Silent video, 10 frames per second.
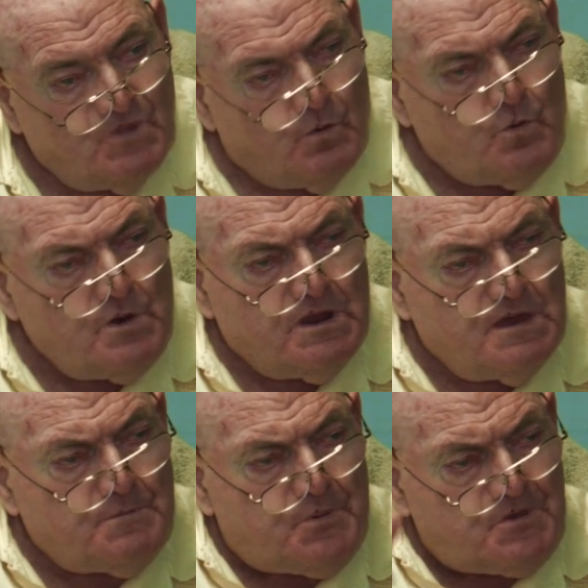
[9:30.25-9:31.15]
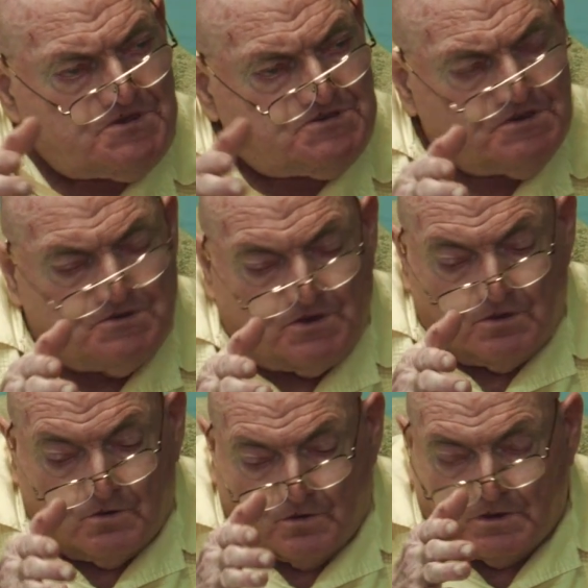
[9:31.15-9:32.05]
And what I'm preaching to
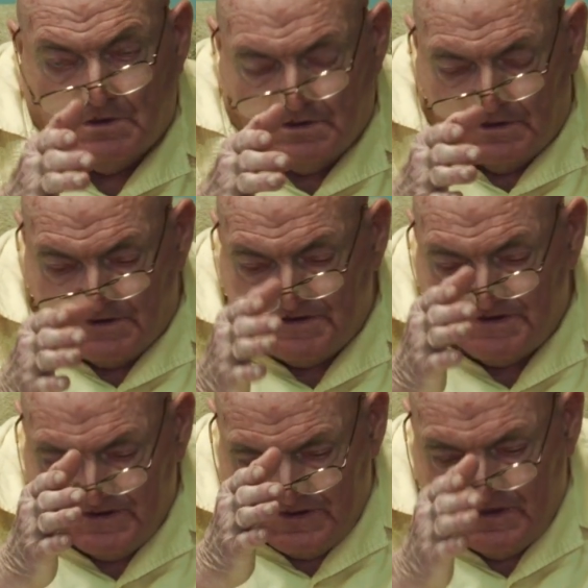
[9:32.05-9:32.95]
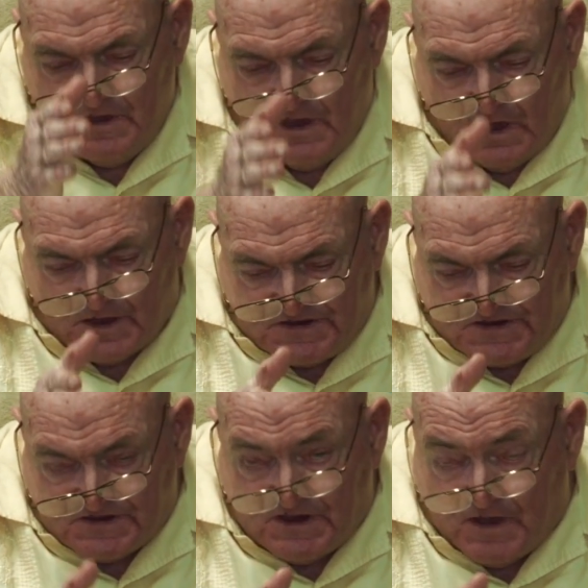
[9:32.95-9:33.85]
you is a
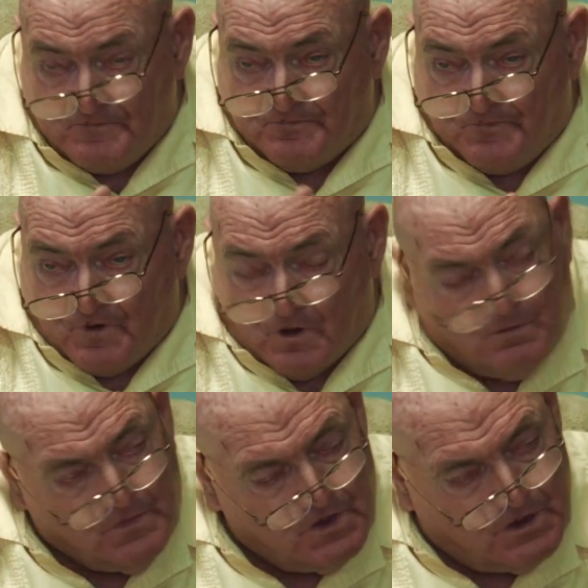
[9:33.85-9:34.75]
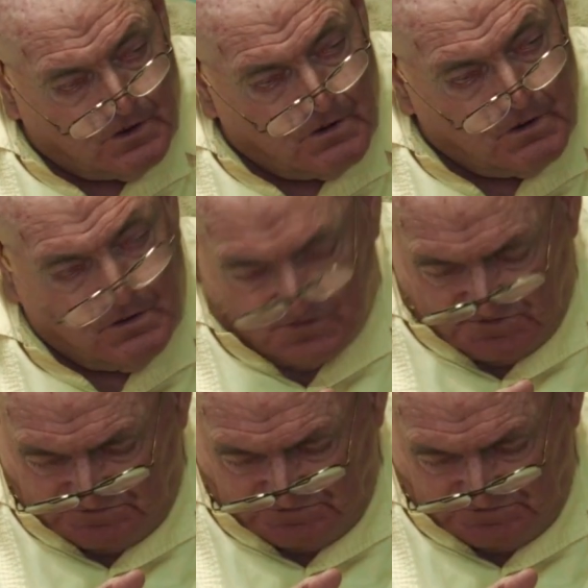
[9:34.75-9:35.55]
step from here